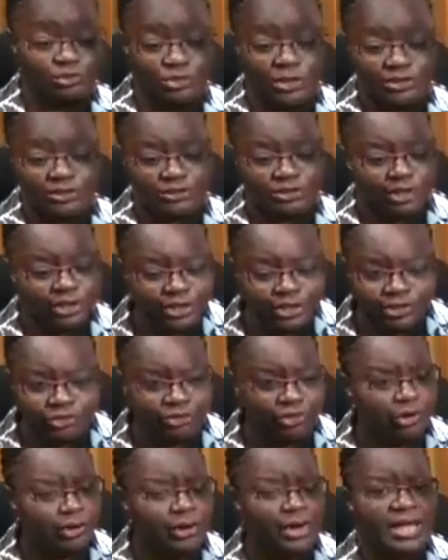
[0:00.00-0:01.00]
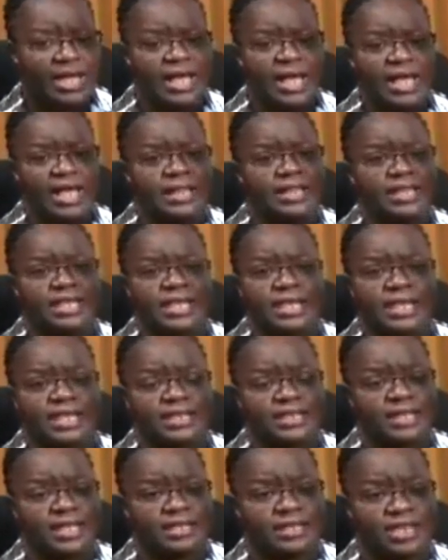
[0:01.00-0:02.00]
to do a surgery or
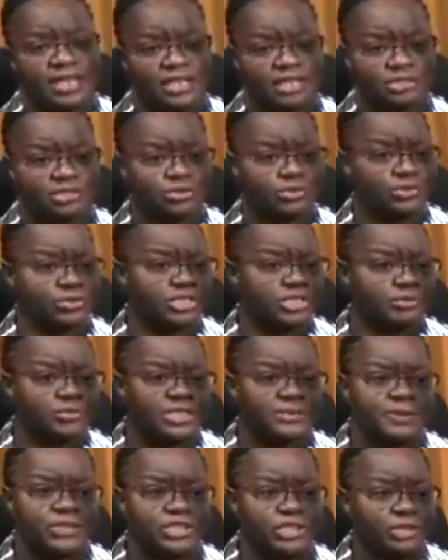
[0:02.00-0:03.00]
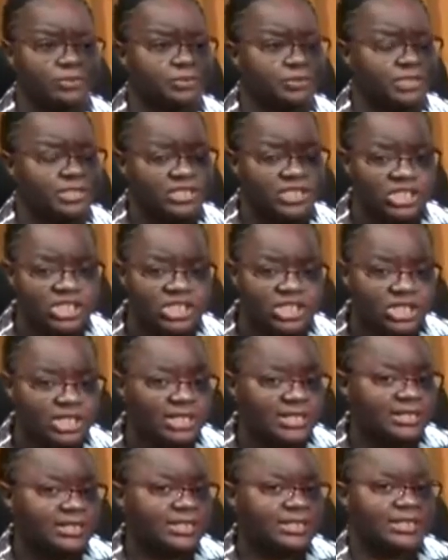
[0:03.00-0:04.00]
they need to do some special
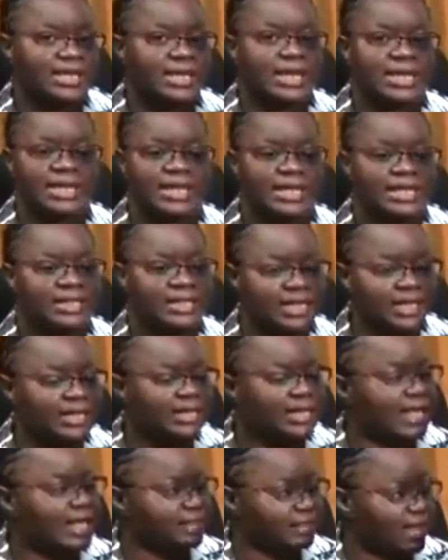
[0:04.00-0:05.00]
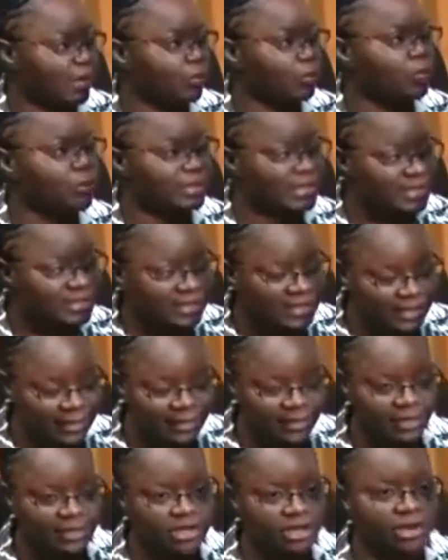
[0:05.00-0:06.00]
procedures, anything like that, we
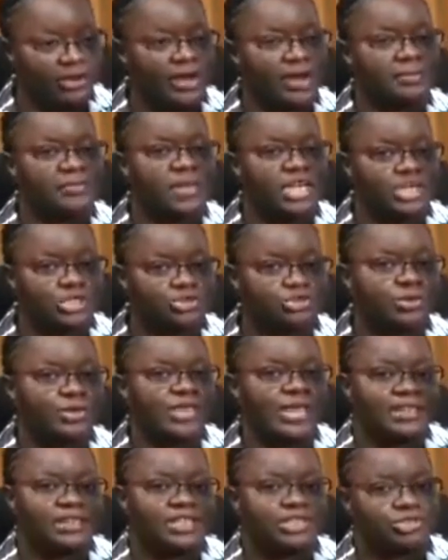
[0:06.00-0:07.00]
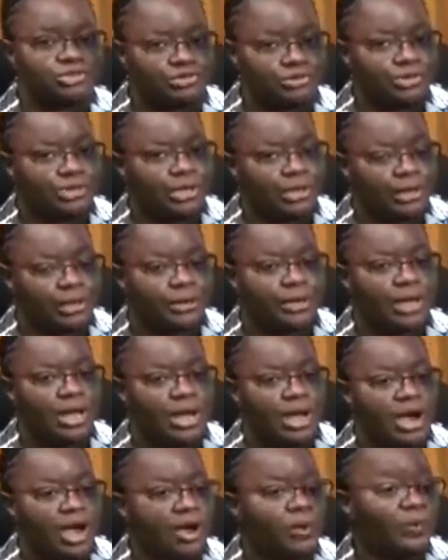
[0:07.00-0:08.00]
take care and make sure that the children are
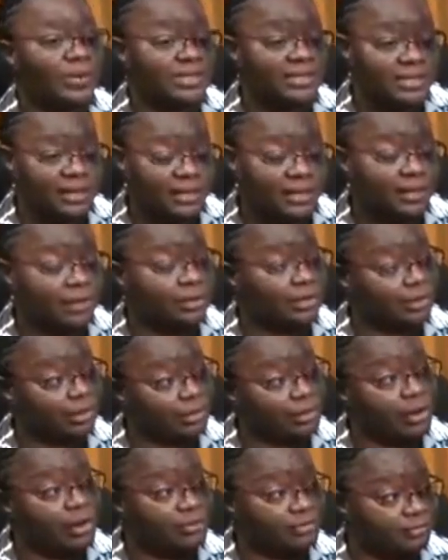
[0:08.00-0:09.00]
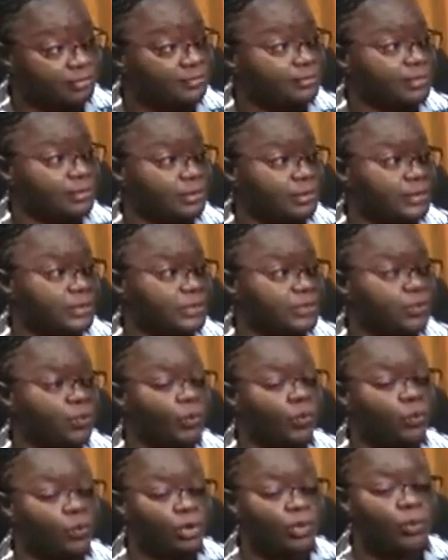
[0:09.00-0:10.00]
well taken care of. So
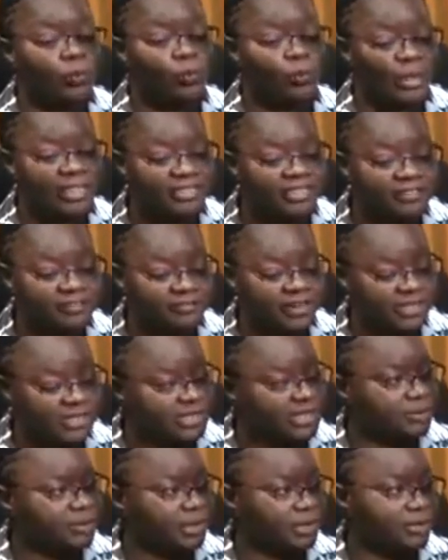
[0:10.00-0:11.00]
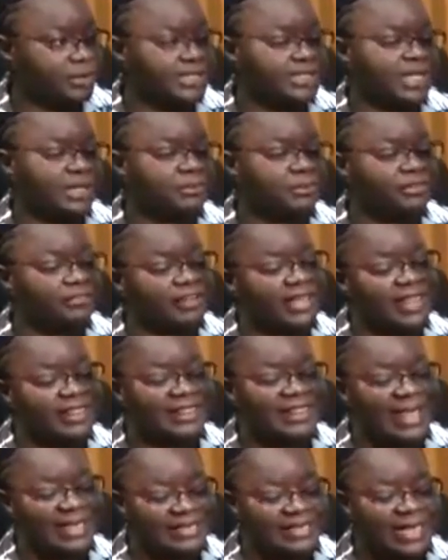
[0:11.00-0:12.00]
we work with the foster parents and
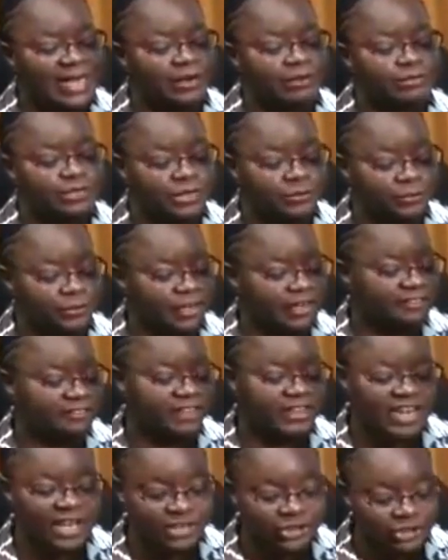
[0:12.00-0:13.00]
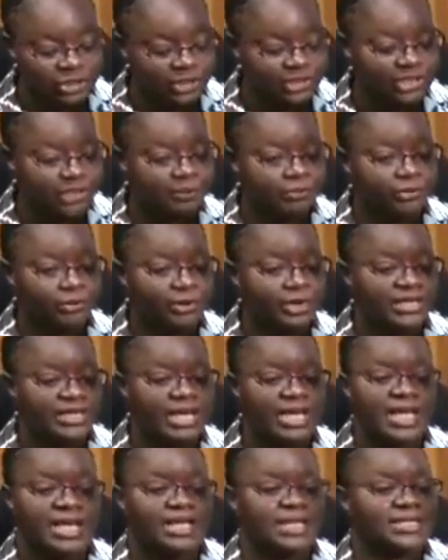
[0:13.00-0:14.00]
provide that kind of support, the financial support,
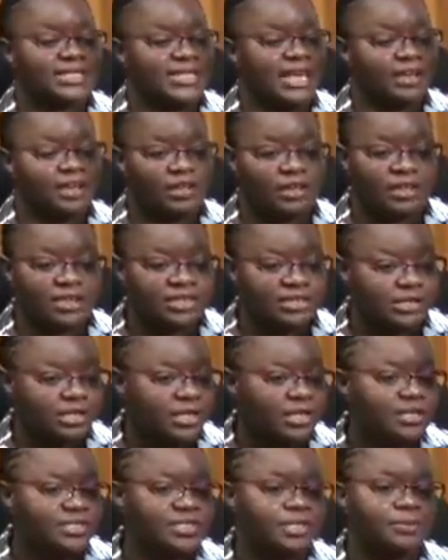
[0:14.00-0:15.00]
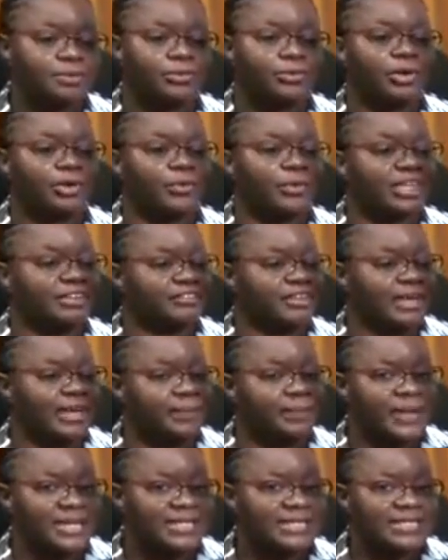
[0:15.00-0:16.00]
the psychological support, whatever
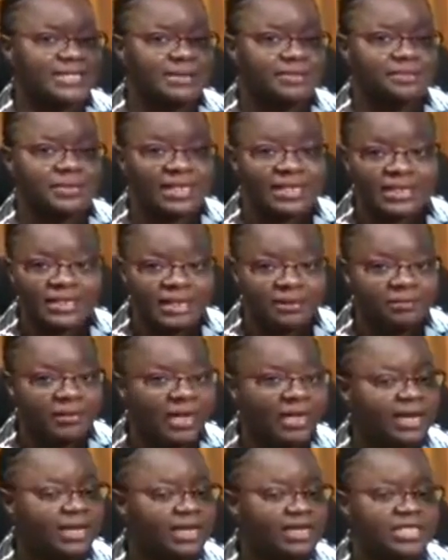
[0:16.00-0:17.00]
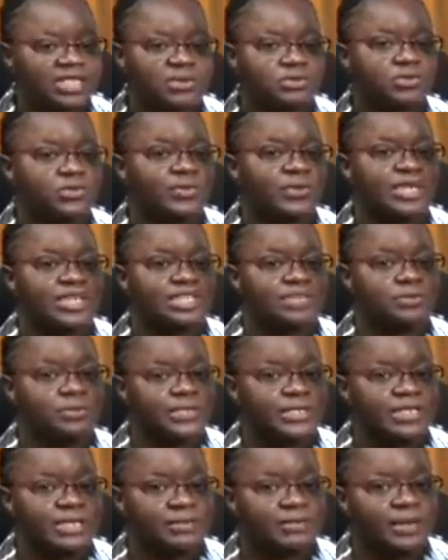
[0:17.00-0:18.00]
capacity building mechanisms we need to
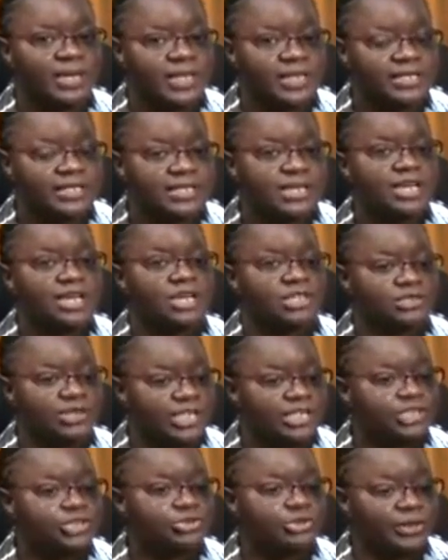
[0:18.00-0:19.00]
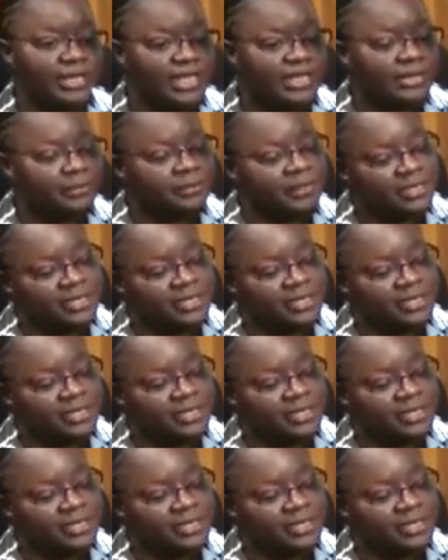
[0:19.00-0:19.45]
put in place to ensure that the